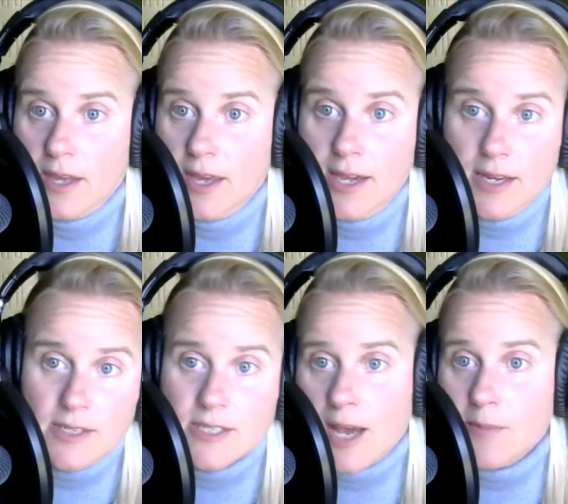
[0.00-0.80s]
mm-hmm.
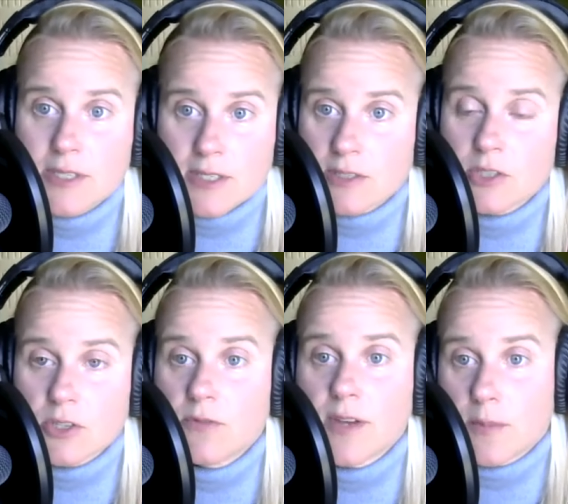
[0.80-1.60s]
anytime it doesn't
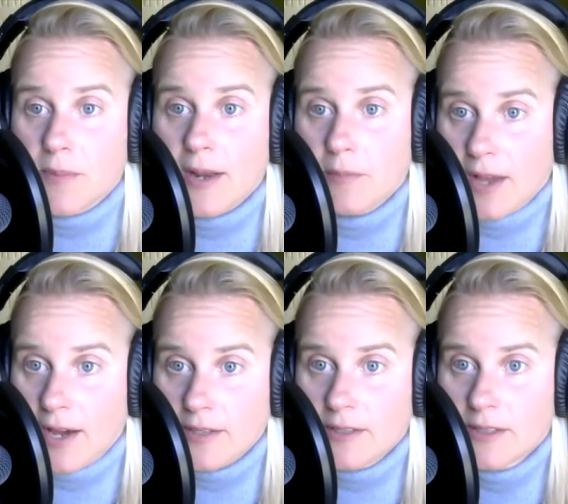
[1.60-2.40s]
serve their bottom line.